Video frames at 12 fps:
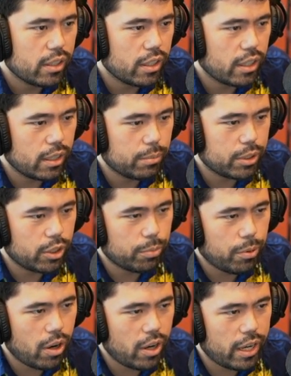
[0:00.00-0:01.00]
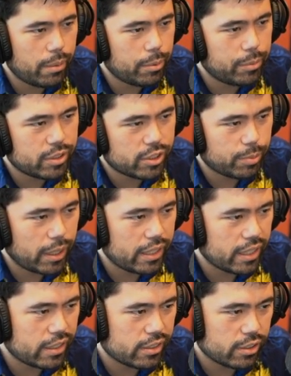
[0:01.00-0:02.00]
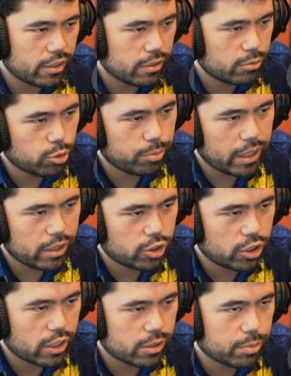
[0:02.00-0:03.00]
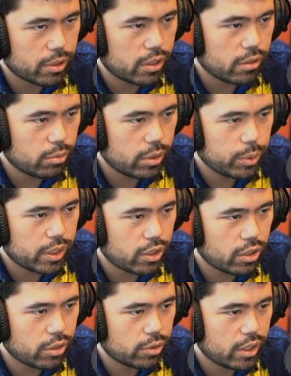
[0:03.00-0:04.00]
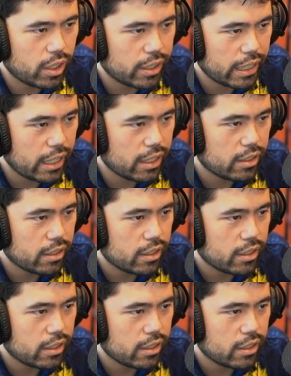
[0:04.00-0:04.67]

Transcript: But, you know, Parham, I mean, despite that, is still a tremendous chess player. We can all agree on that.